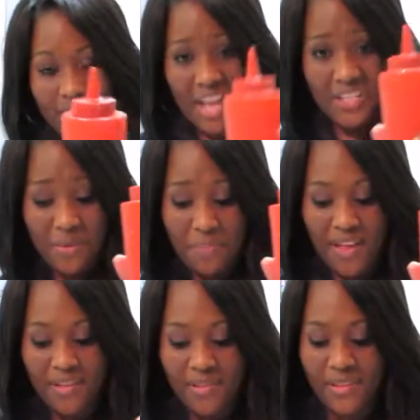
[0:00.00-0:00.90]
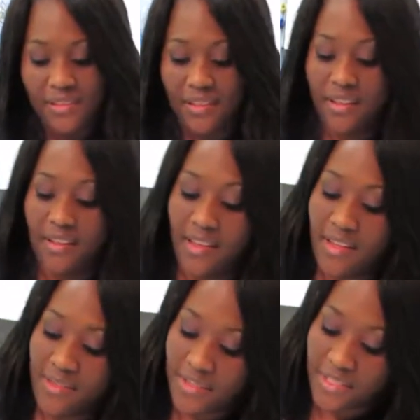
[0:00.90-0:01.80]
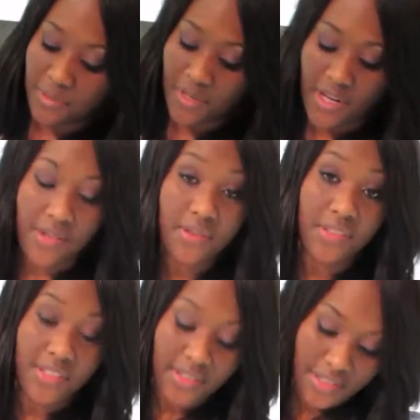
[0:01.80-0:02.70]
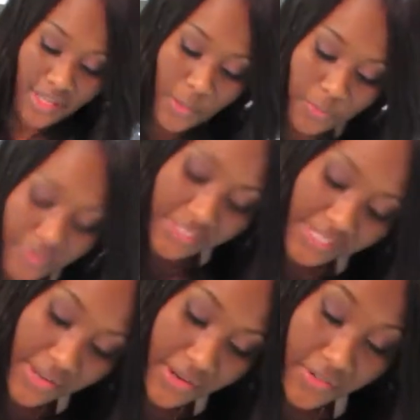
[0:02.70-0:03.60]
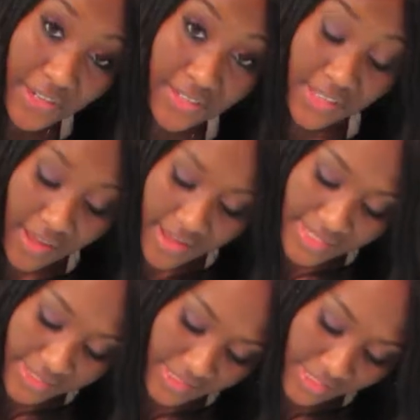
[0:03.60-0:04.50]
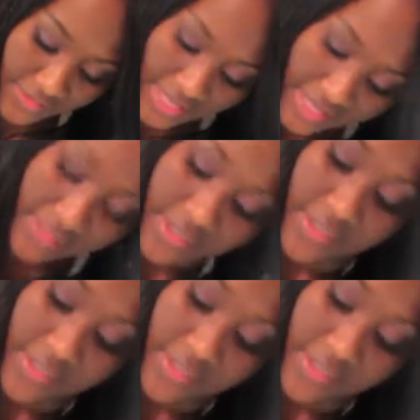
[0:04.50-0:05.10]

ketchup bottle, and this is what I use to help rinse out around his eyes and his face.